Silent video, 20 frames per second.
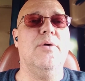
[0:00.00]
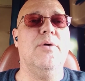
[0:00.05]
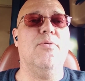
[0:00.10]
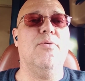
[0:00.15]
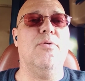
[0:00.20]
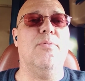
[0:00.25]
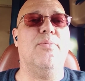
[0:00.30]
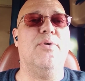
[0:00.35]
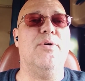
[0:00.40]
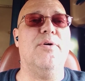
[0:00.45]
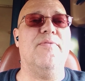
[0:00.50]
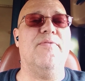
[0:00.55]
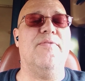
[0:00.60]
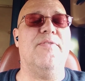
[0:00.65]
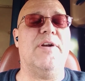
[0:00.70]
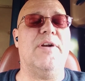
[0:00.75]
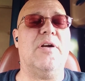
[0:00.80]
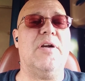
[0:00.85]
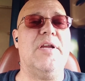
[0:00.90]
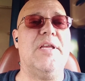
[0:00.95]
will put
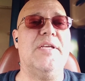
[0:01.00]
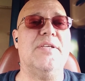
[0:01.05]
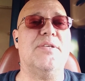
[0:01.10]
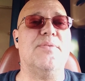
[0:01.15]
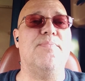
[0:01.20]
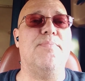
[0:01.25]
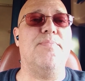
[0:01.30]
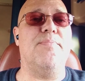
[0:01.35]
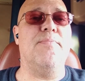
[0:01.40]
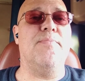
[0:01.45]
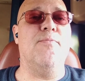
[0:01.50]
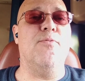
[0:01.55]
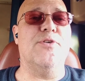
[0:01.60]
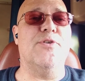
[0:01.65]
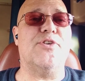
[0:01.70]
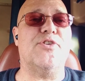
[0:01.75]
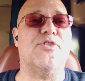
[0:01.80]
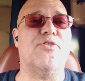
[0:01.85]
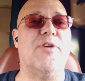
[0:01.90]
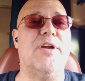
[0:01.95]
various
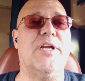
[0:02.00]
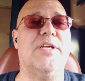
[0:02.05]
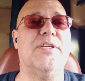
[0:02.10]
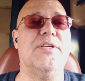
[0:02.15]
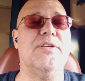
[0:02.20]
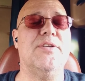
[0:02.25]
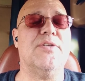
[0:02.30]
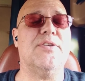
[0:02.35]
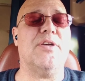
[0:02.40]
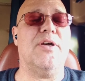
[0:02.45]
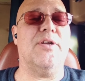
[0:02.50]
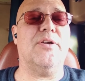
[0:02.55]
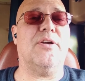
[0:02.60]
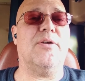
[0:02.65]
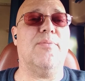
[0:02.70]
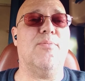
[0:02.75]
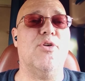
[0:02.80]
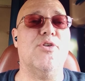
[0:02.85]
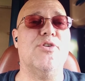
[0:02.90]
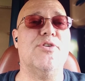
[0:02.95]
restrictions on
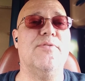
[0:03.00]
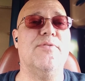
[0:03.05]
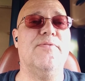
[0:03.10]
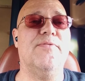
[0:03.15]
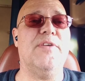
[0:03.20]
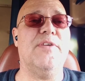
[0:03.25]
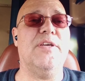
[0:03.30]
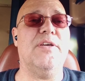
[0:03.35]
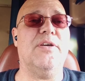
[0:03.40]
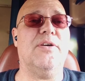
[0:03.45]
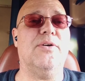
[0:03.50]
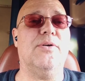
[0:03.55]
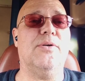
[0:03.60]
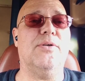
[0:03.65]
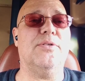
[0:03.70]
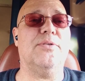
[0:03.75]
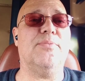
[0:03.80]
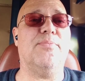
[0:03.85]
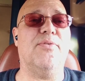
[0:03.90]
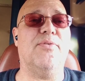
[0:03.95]
commercial
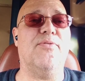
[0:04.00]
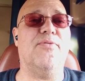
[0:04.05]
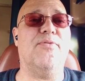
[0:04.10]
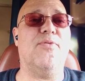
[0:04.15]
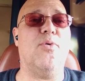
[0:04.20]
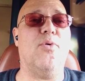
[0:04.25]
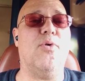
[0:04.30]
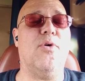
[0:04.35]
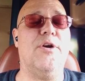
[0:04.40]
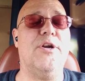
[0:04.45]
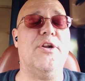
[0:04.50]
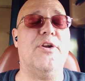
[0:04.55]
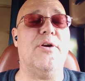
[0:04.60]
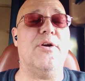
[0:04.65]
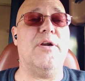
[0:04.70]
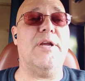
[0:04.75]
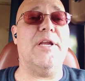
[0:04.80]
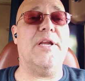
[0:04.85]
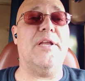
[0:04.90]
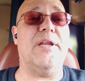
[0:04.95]
vehicles before,
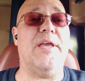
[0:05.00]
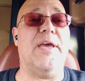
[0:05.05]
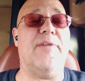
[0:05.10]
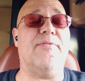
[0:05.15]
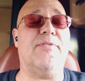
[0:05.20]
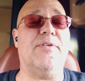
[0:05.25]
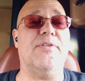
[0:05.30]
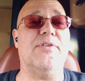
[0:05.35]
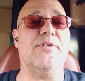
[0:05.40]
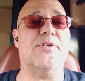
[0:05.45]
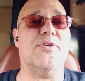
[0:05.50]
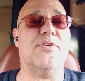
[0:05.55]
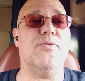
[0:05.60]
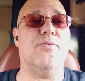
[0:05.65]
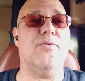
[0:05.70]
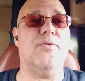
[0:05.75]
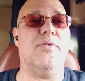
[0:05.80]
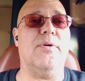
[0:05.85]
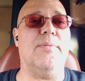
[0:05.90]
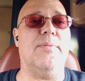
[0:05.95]
during, and after the
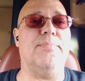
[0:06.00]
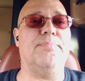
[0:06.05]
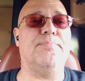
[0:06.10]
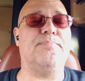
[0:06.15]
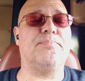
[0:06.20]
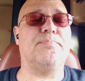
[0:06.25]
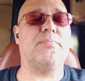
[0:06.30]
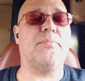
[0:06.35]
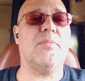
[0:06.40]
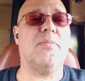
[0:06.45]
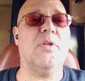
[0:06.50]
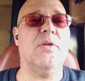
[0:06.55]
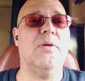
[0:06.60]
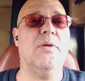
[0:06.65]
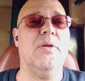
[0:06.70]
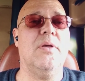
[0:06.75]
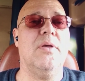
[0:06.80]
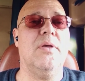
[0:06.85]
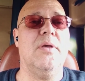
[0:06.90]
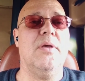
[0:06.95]
storm.
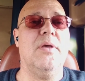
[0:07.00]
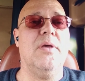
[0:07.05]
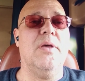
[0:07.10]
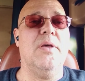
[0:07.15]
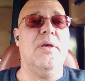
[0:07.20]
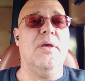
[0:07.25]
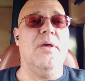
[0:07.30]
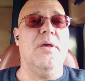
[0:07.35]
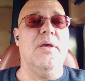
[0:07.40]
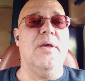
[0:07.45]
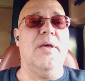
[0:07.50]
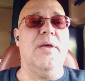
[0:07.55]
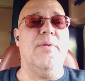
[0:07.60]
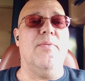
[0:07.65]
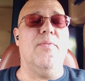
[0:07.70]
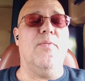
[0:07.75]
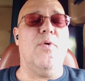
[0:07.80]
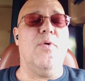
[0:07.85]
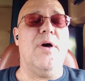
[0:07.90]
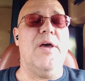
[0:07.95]

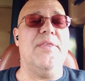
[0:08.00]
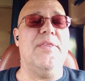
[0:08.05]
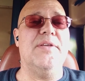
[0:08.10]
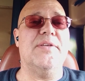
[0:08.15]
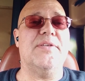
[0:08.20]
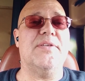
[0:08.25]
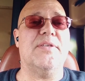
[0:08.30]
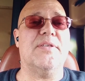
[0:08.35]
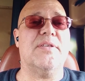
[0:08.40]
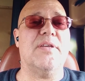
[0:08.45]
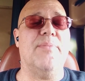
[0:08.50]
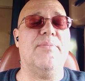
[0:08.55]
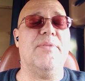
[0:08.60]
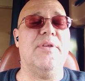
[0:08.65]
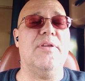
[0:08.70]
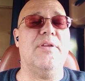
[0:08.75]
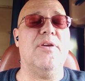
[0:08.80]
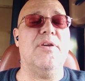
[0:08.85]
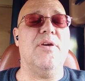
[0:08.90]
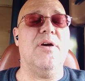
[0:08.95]
And why this is
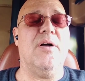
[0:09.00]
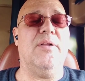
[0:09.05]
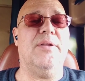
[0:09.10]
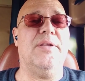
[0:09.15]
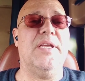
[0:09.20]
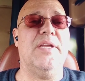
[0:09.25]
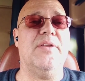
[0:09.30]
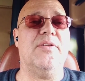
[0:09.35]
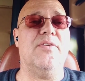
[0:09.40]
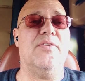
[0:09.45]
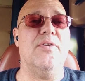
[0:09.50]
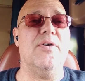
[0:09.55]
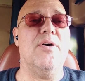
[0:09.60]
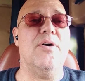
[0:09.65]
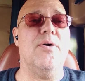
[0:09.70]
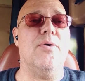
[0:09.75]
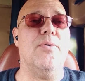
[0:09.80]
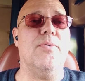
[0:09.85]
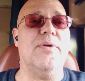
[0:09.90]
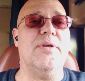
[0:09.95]
something you all need to
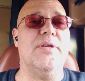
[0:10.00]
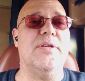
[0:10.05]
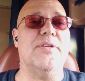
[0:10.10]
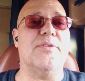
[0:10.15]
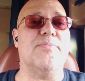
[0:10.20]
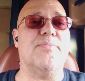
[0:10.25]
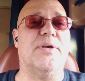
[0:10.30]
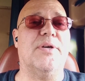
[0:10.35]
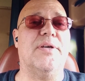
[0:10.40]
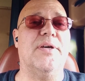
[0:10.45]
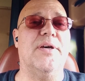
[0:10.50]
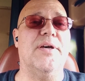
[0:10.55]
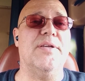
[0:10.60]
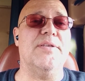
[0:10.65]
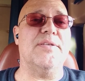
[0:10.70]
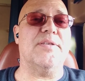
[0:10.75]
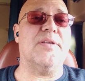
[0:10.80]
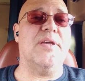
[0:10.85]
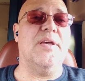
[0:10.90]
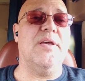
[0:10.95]
know is
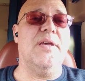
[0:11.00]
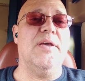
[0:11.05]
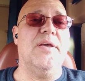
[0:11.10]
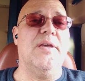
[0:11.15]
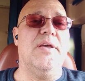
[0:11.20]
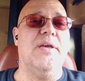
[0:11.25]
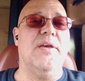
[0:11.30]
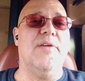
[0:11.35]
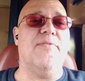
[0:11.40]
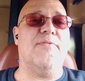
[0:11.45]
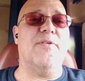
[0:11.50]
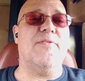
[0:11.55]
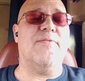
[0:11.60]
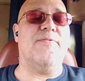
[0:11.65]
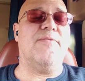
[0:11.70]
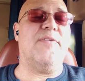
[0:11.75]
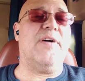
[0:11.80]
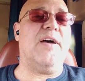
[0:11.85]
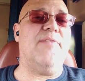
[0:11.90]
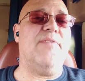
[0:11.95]
because if you're
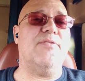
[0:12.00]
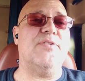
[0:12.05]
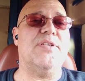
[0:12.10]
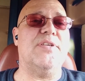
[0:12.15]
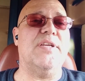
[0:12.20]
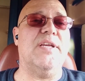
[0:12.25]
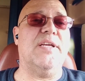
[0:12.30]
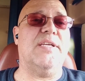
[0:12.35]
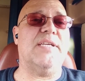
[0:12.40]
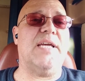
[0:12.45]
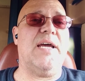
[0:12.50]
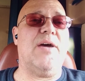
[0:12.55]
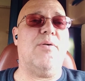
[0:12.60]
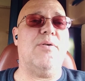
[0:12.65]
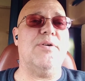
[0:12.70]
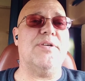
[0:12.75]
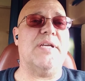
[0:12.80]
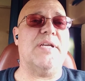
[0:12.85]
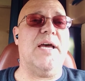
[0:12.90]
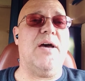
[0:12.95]
5 or 6
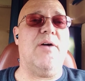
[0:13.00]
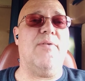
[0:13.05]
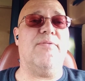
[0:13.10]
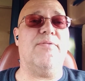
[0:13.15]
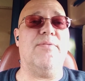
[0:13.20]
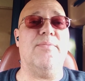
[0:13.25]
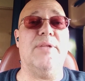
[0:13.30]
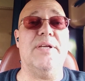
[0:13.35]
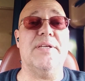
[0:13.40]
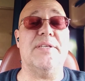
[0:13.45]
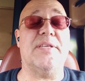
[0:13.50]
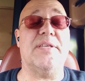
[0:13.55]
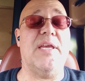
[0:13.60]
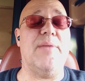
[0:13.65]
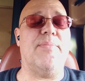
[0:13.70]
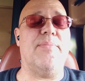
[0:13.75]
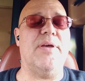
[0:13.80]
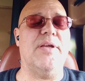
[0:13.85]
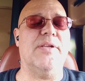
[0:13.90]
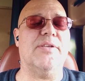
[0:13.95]
hours out from, let's say,
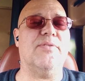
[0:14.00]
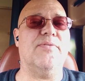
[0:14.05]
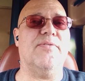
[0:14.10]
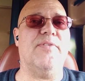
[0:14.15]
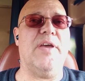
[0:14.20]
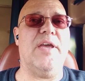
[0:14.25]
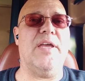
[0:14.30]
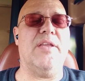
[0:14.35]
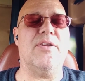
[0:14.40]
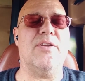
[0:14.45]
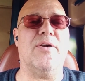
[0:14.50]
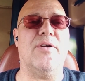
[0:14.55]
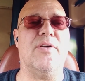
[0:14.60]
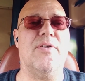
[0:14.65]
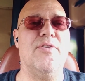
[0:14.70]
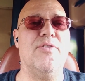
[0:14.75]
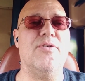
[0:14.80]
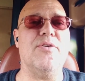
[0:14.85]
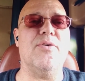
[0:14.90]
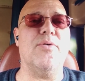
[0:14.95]
Pennsylvania or
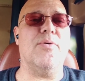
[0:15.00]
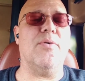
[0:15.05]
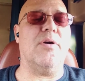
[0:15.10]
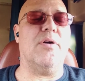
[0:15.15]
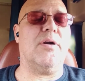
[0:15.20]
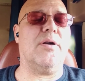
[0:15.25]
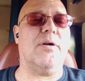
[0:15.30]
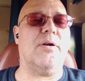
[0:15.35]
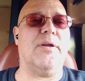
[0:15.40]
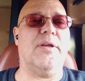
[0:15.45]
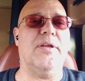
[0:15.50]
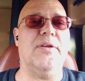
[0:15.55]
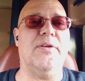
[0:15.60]
New York or